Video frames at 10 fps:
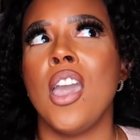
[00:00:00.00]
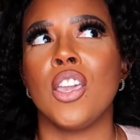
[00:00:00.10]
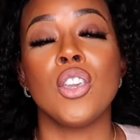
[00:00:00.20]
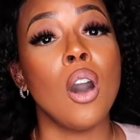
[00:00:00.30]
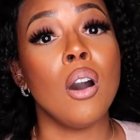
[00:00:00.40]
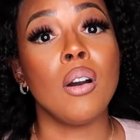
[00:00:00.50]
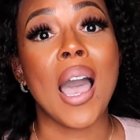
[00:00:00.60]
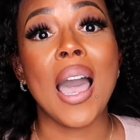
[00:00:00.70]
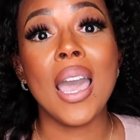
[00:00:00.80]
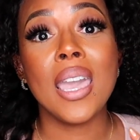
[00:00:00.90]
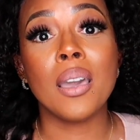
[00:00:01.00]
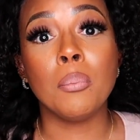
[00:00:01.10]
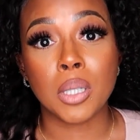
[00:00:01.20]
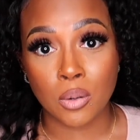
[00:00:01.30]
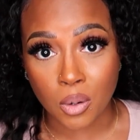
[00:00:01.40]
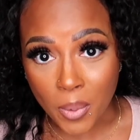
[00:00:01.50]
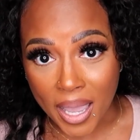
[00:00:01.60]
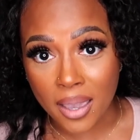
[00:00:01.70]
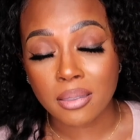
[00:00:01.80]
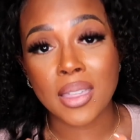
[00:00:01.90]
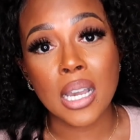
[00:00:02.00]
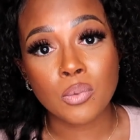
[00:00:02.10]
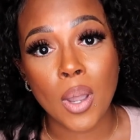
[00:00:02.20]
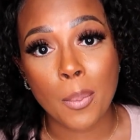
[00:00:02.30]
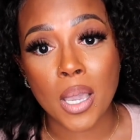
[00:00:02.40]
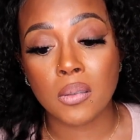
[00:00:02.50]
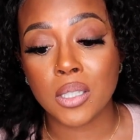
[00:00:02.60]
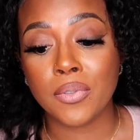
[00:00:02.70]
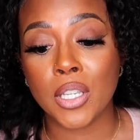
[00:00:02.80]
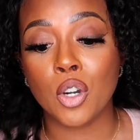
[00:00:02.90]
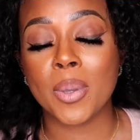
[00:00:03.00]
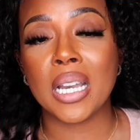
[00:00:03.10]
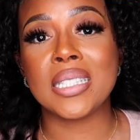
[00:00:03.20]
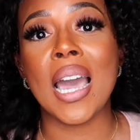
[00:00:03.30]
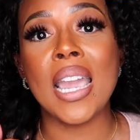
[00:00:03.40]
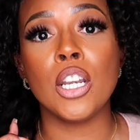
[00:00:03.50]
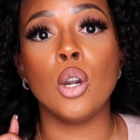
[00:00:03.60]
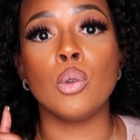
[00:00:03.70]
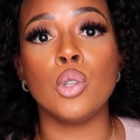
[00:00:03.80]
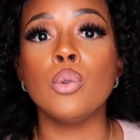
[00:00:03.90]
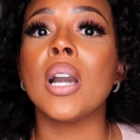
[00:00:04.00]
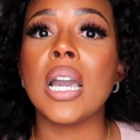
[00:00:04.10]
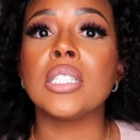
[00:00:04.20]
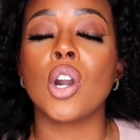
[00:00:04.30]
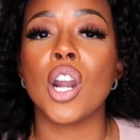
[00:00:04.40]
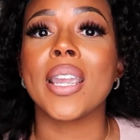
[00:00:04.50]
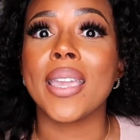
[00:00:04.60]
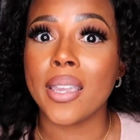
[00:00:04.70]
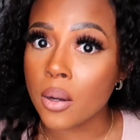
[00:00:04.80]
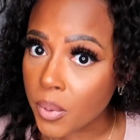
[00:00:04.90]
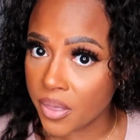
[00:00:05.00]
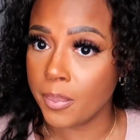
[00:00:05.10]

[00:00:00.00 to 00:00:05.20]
Y'all, I am blown away. That's why I'm making this video, because I know you guys are here with